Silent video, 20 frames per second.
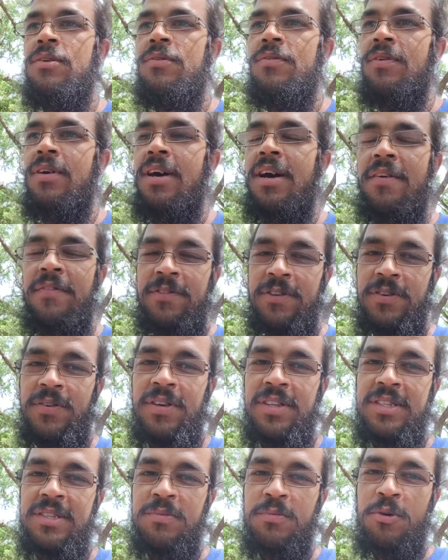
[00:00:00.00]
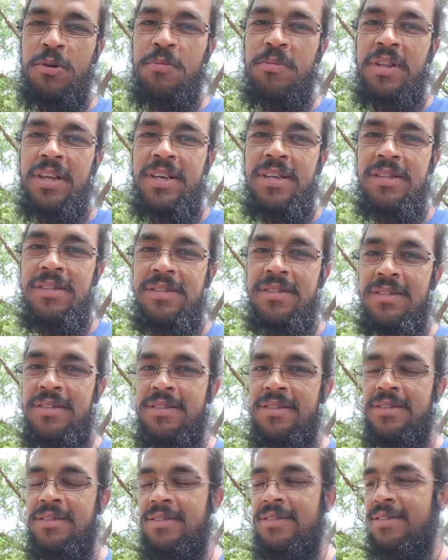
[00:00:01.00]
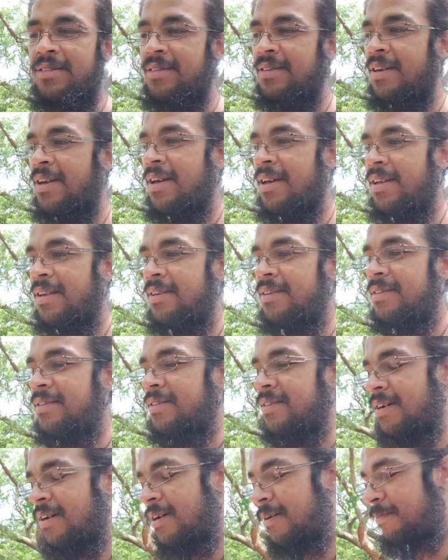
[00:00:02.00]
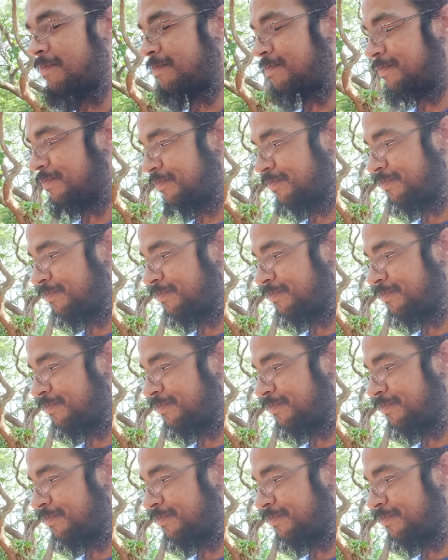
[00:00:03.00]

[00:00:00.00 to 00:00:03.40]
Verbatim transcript: so I have to go get some more blades and um,